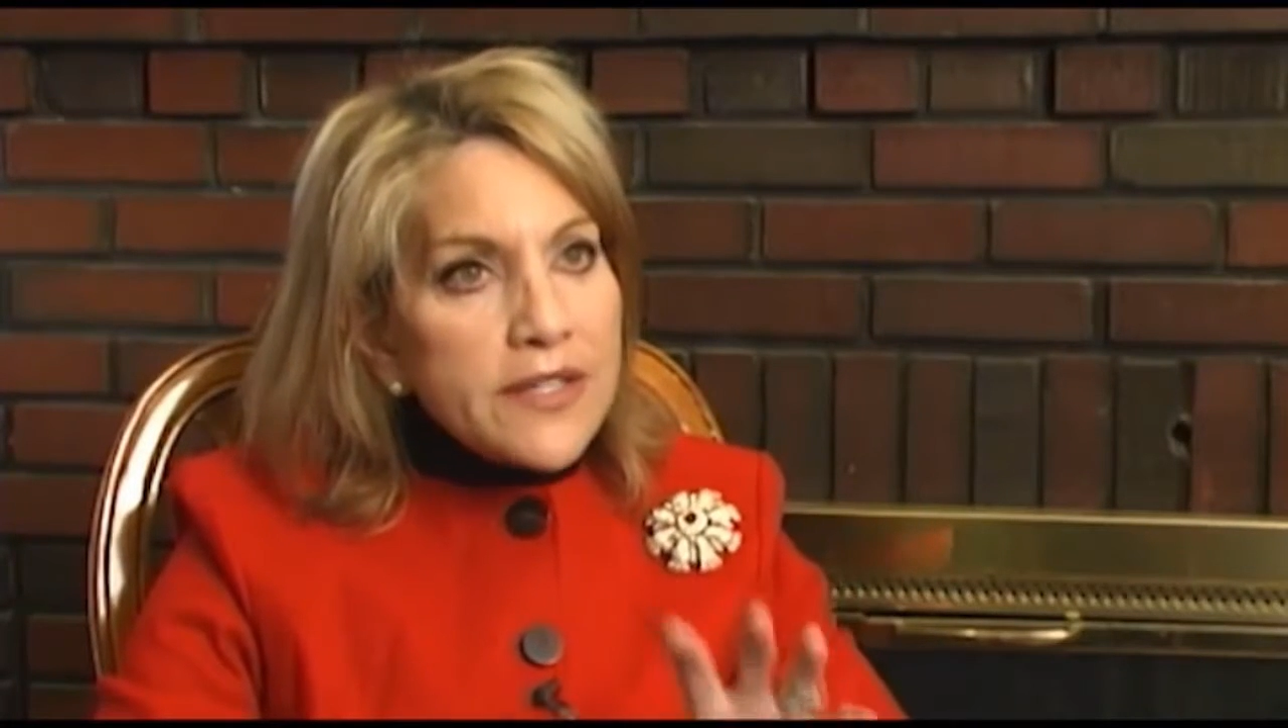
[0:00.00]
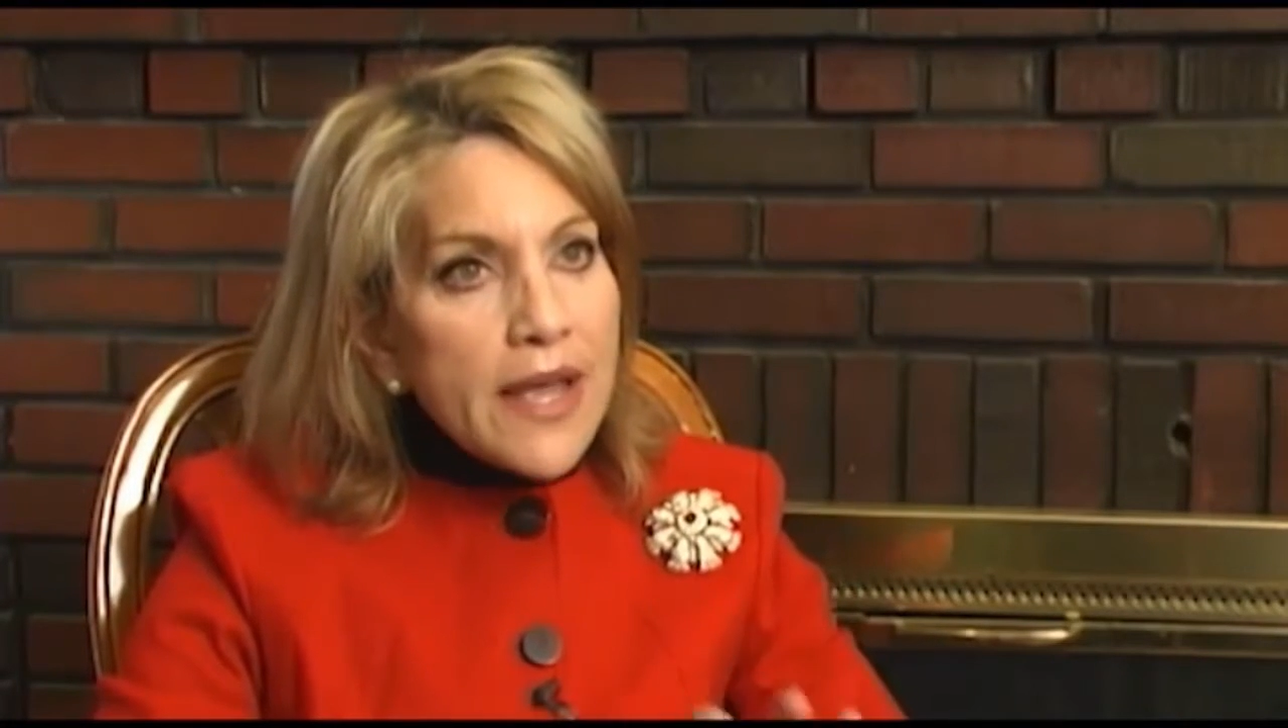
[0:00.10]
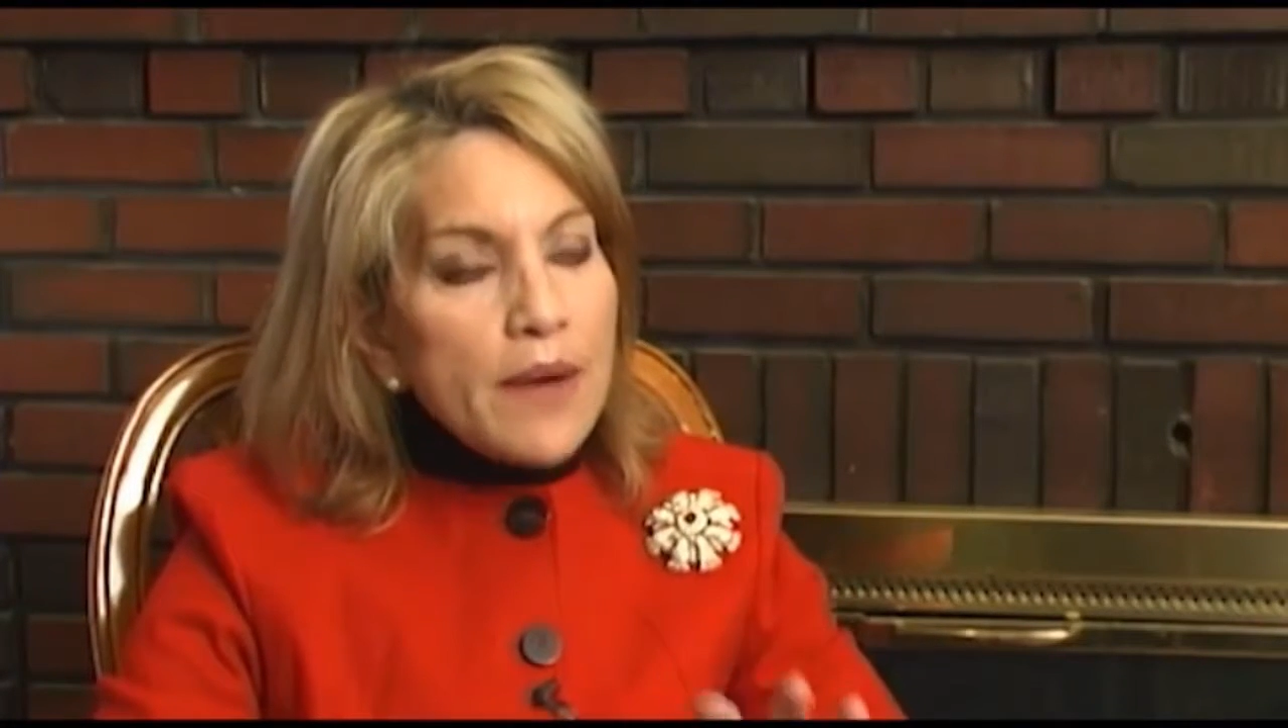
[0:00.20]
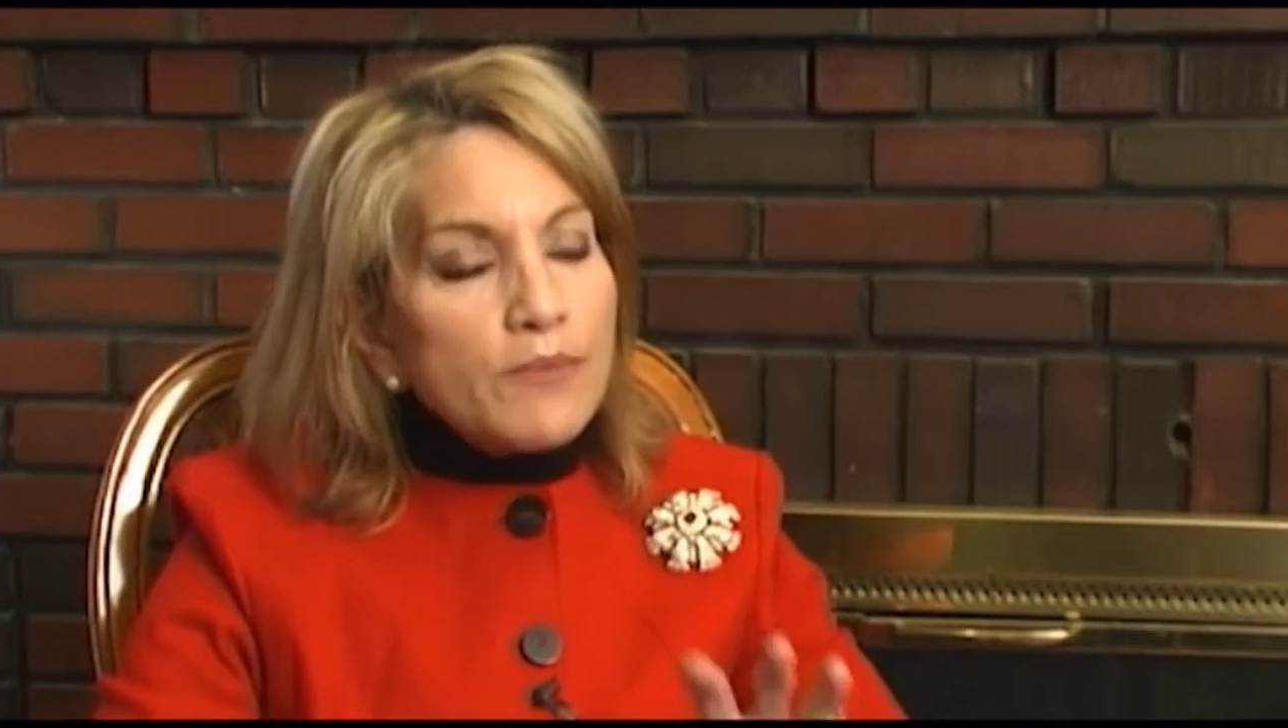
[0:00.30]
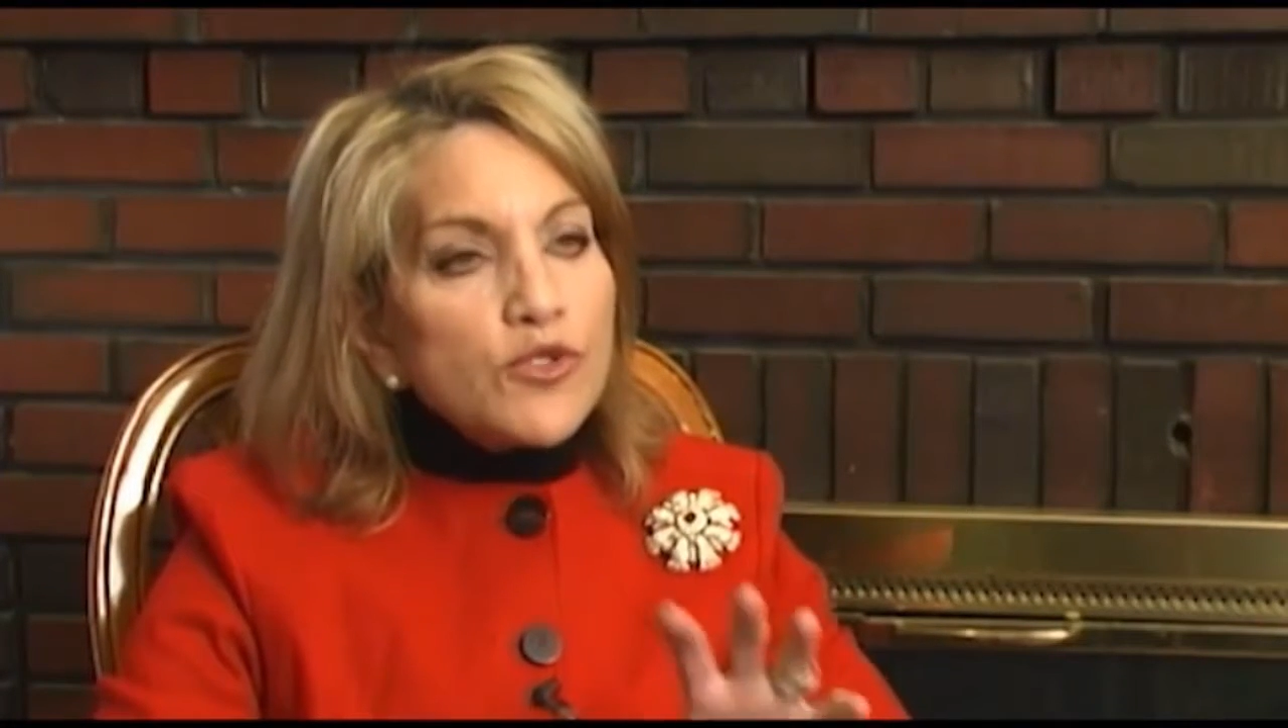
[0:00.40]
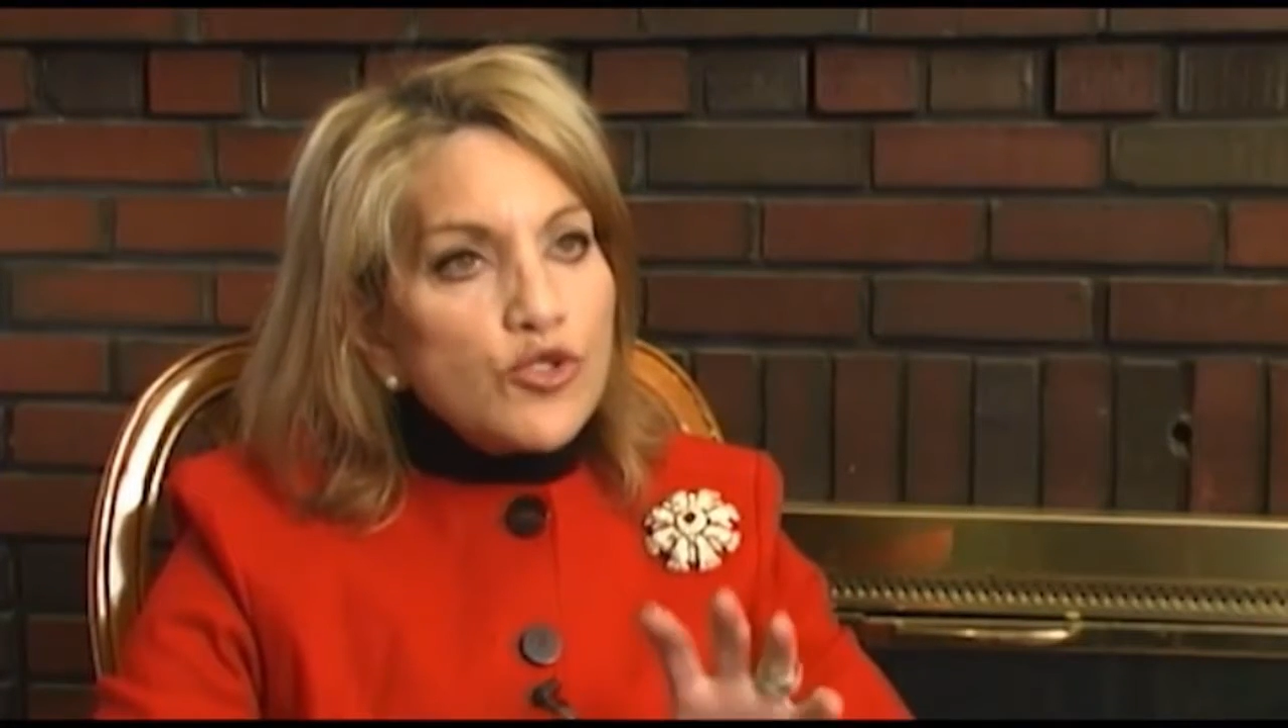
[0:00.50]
them